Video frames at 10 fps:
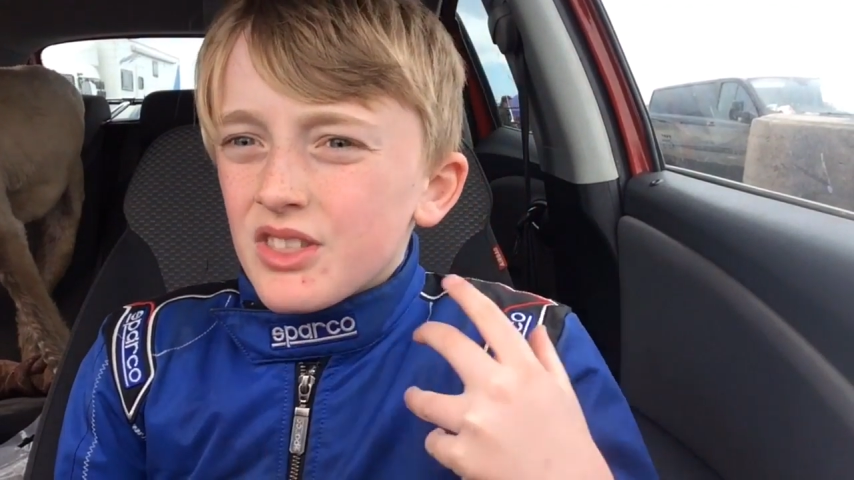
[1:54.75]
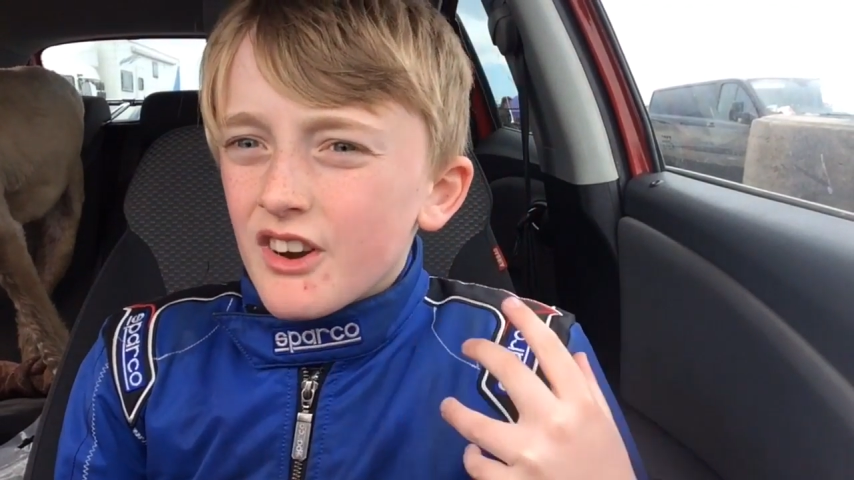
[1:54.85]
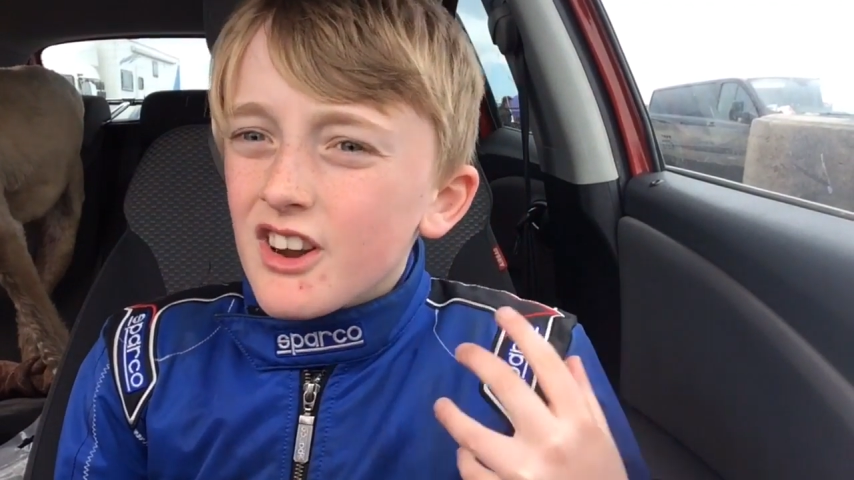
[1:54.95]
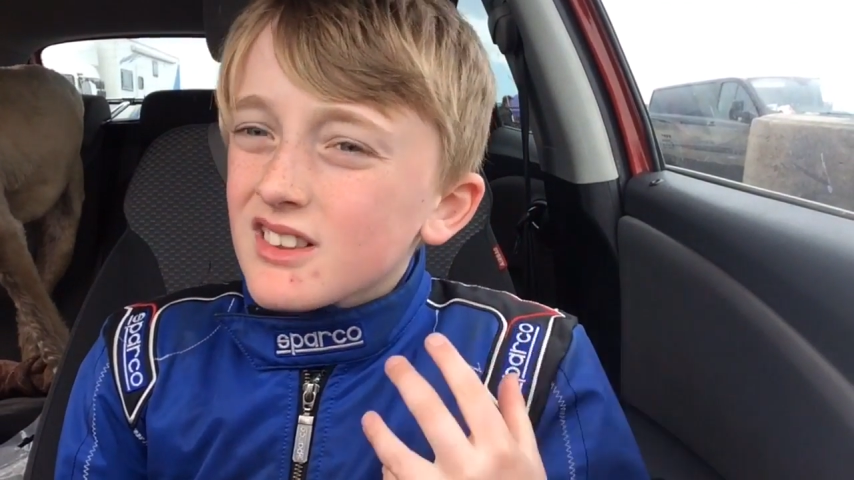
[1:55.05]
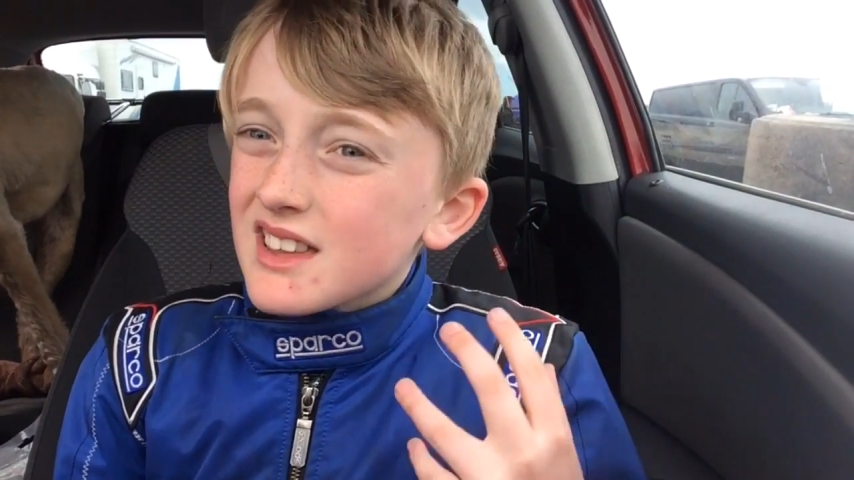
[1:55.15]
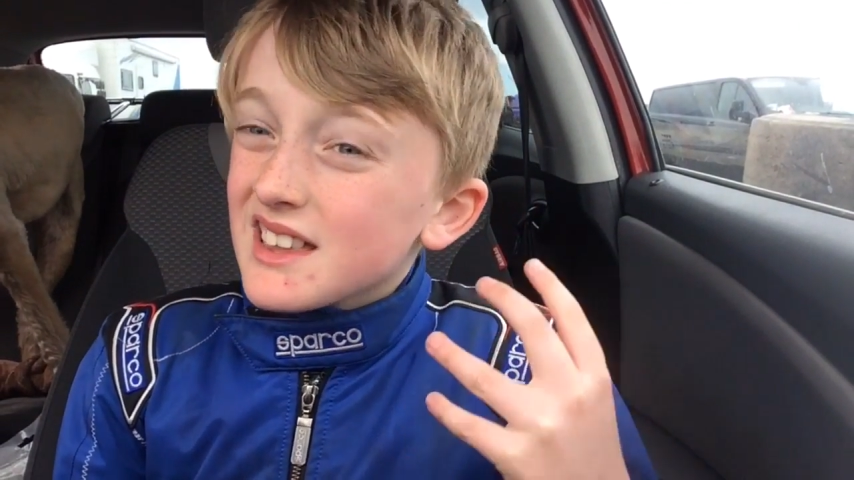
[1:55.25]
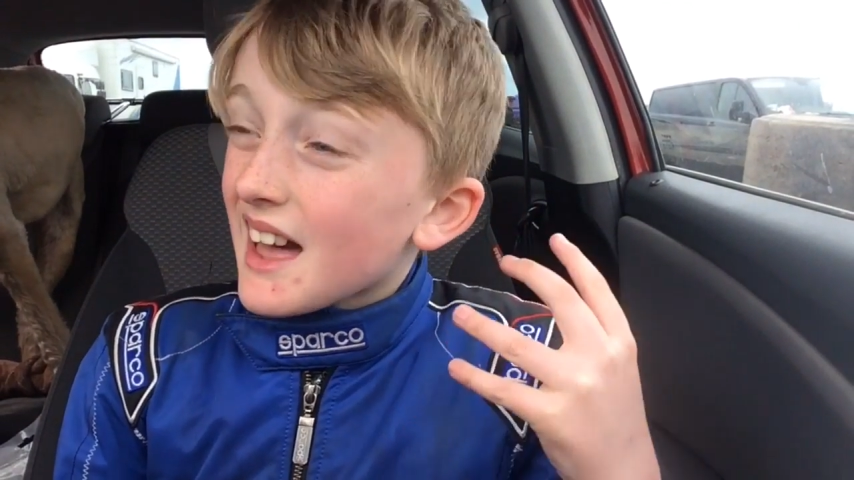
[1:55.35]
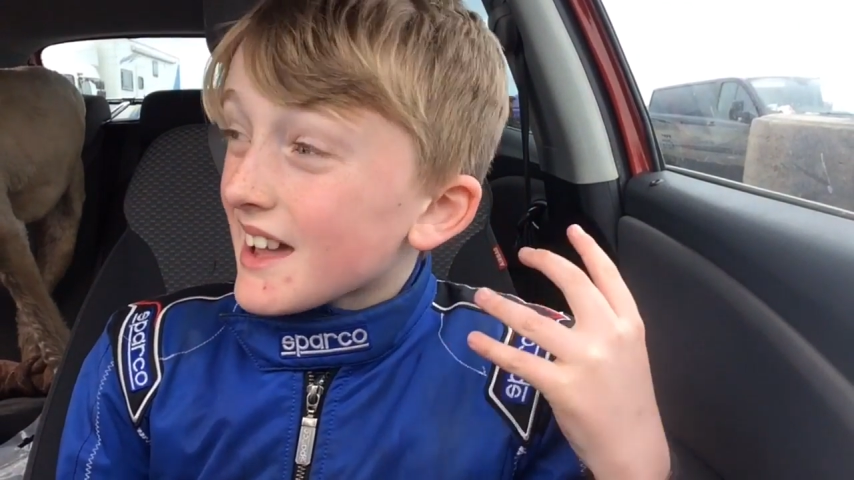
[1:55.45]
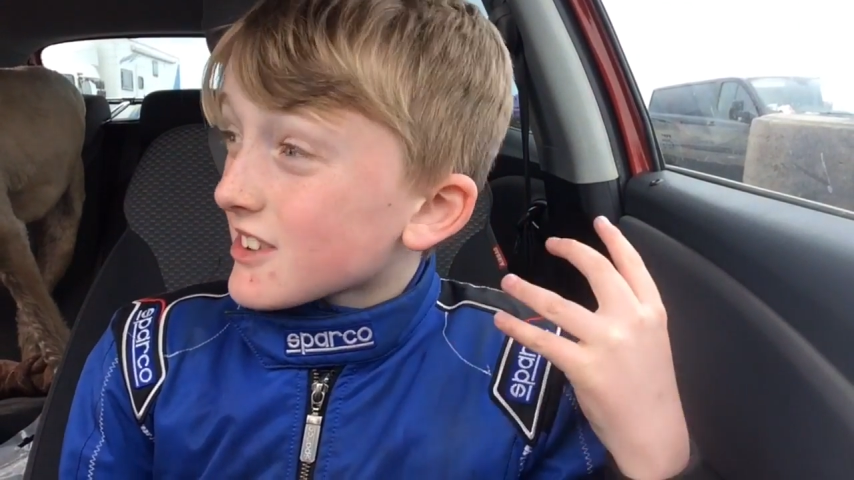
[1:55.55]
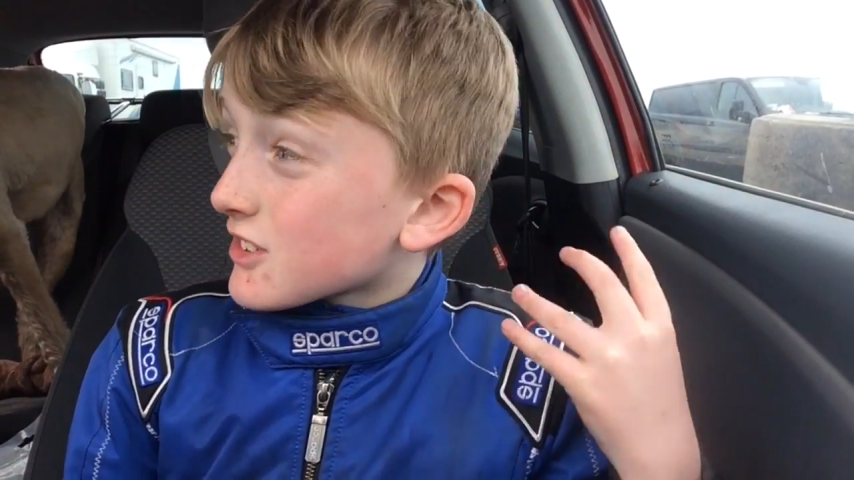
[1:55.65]
There are only
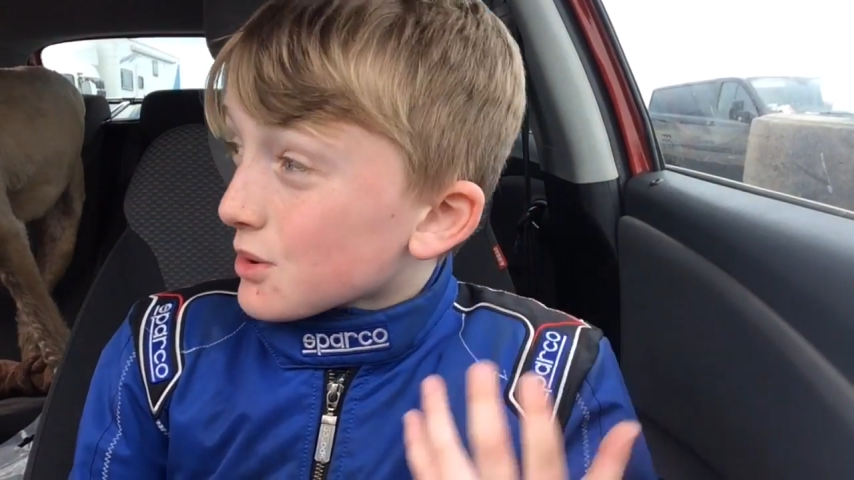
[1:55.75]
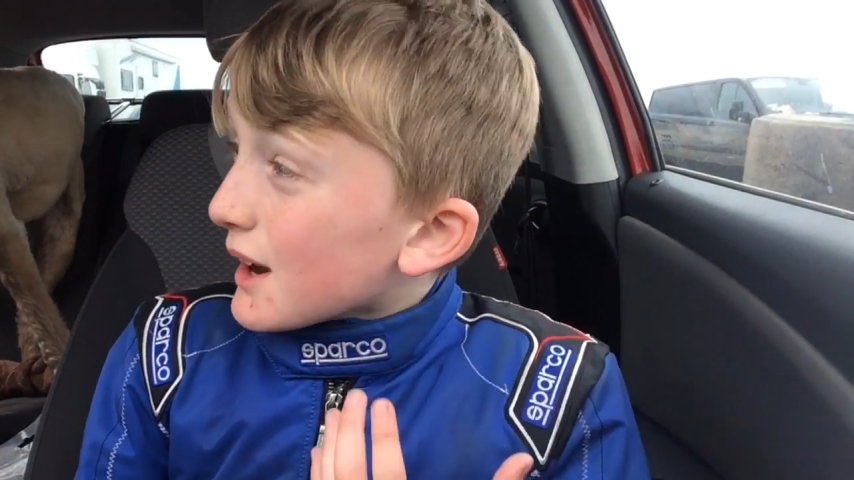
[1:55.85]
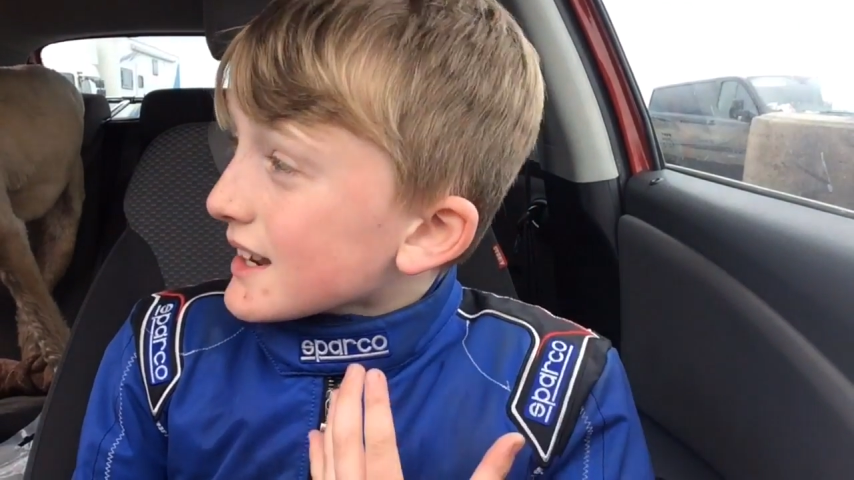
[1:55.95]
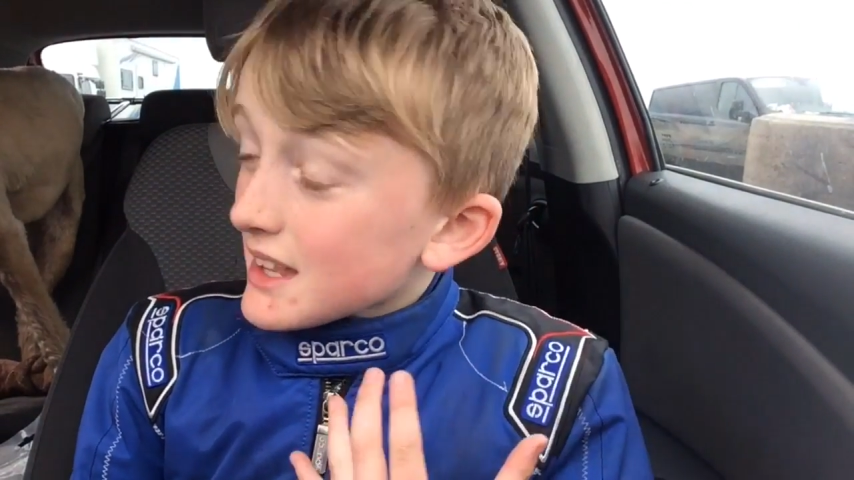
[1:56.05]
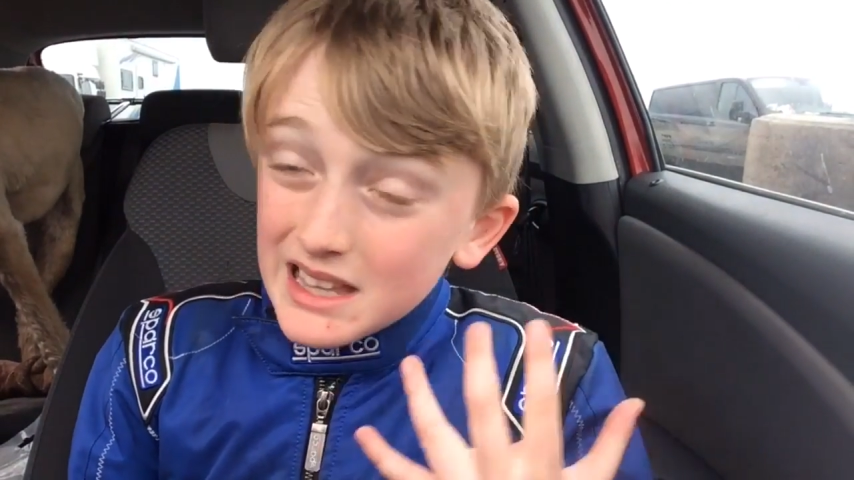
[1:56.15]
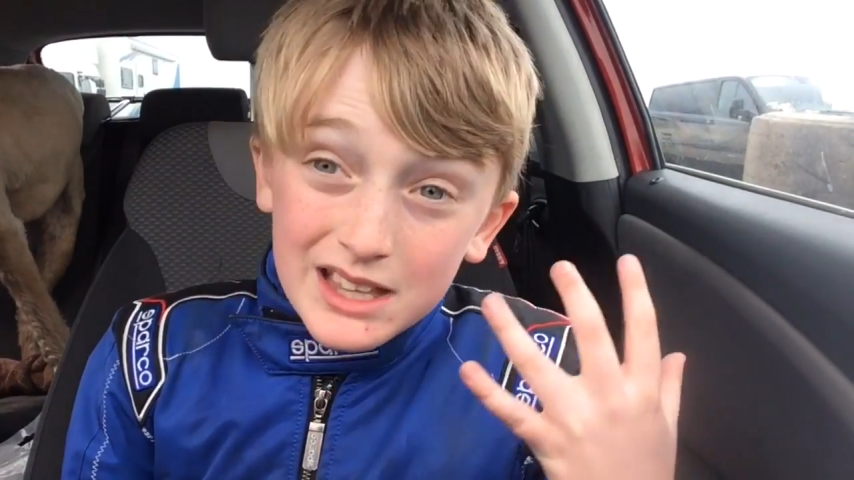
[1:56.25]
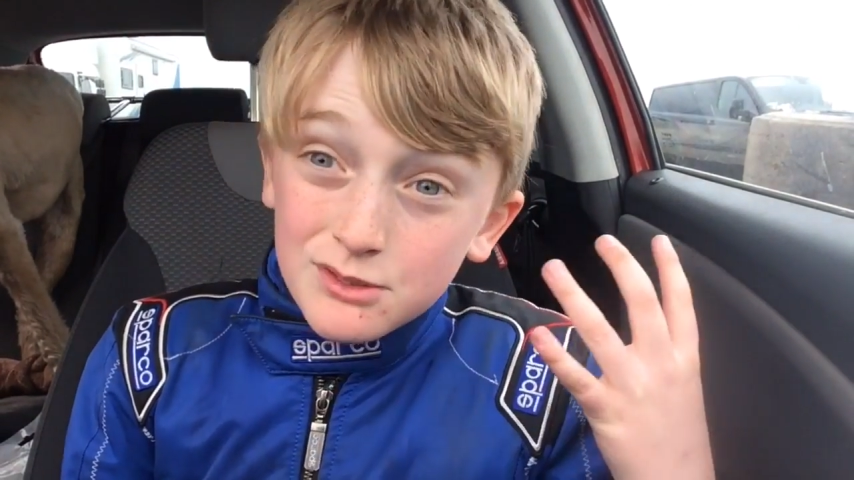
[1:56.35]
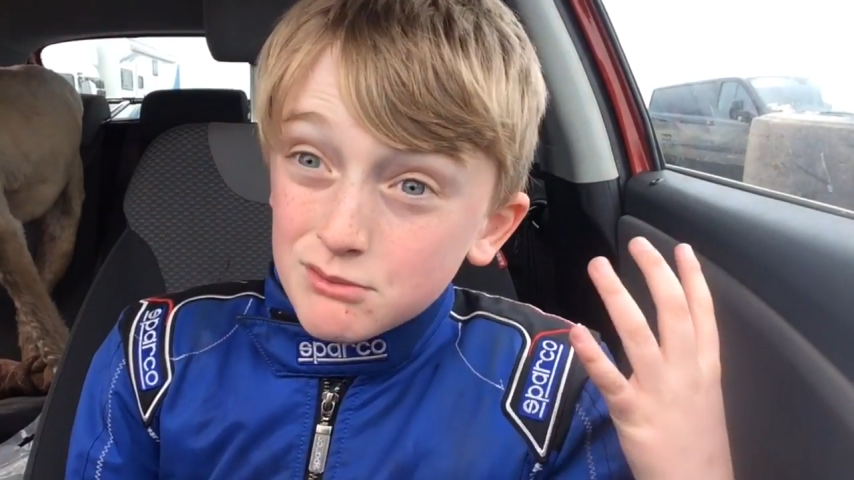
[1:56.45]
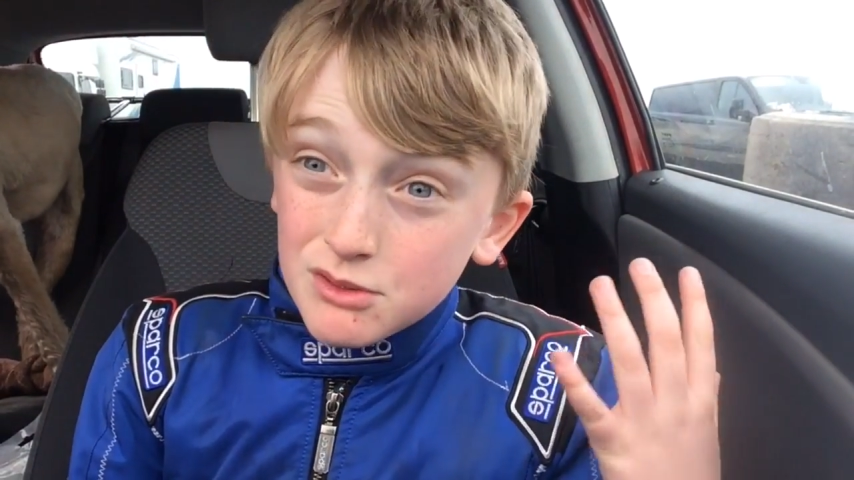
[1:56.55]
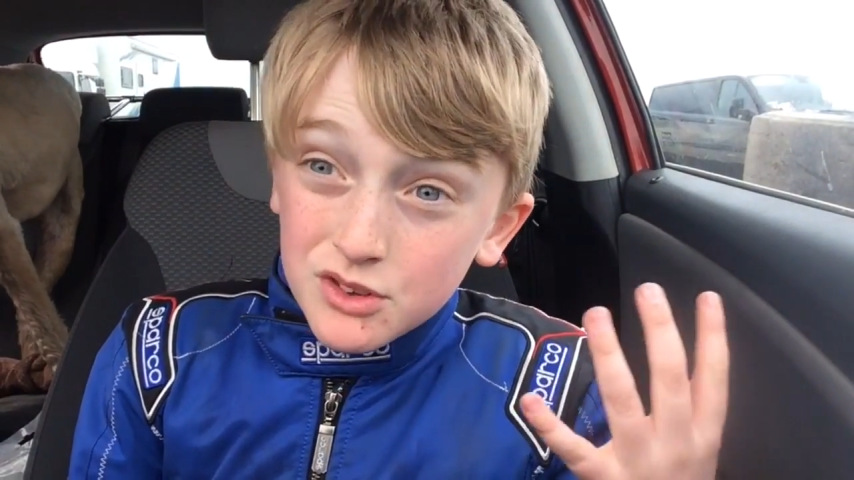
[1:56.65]
like twenty